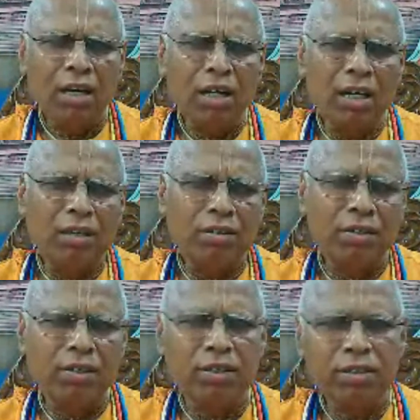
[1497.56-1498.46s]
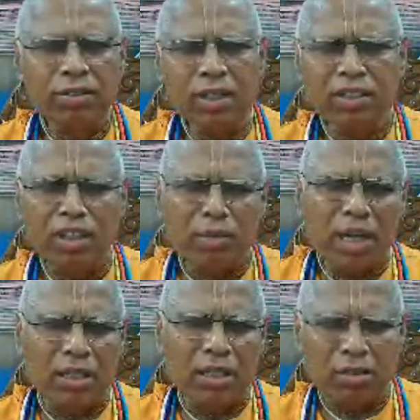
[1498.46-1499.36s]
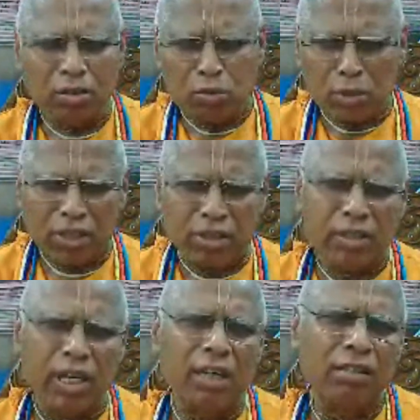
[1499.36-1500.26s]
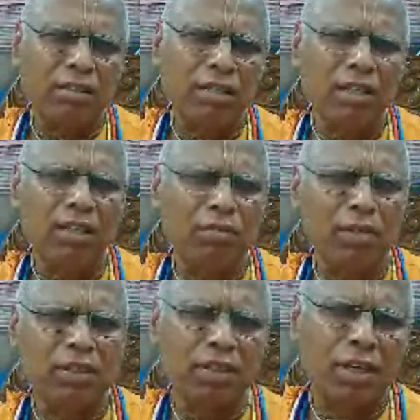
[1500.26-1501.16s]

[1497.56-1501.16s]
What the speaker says: And Sachi Mata, to watch that scene was